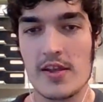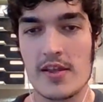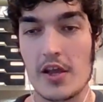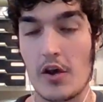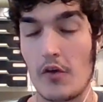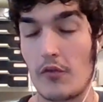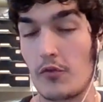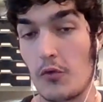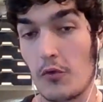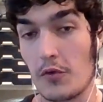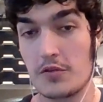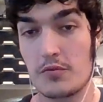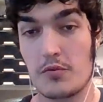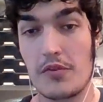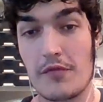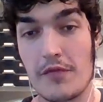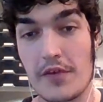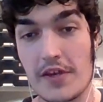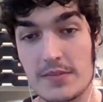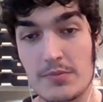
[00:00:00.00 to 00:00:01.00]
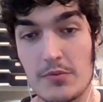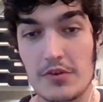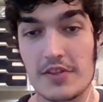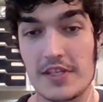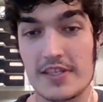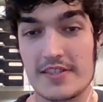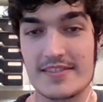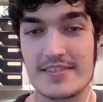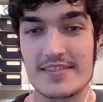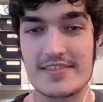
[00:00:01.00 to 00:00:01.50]
Of course, with Facebook,
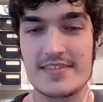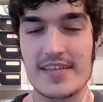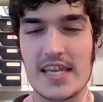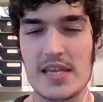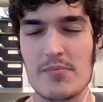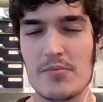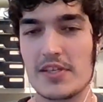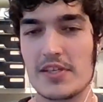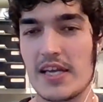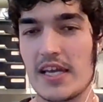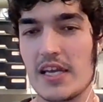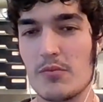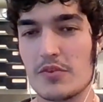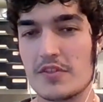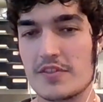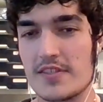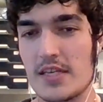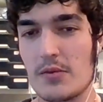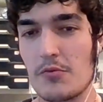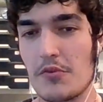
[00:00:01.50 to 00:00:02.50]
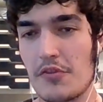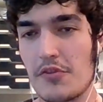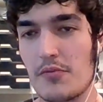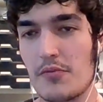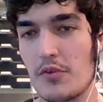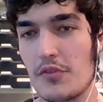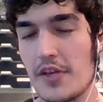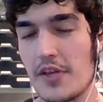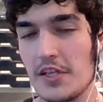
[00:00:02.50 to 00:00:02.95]
that's the same. But I would say with